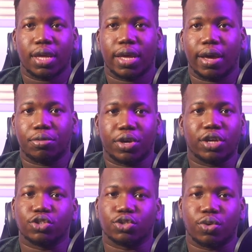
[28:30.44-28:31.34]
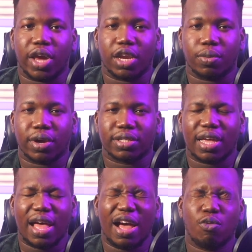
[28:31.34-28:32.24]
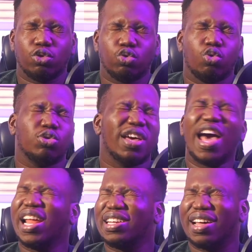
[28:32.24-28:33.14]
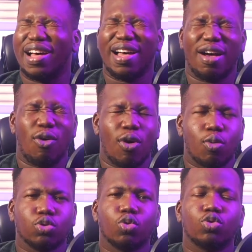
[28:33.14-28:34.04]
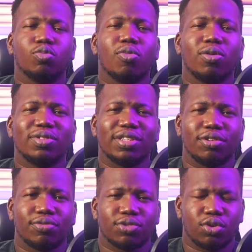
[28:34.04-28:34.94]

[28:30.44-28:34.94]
You can't just go anywhere and say, I want to go to Canada, or I want to go to Maldives.